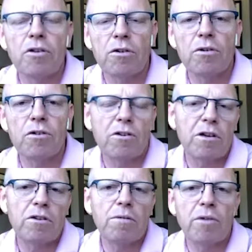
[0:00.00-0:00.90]
So
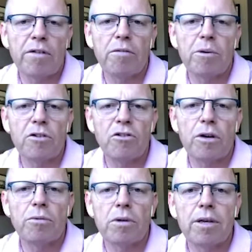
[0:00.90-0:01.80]
successive governments
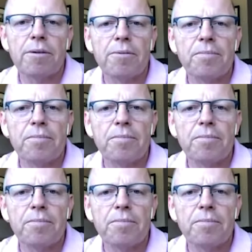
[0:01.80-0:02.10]
generally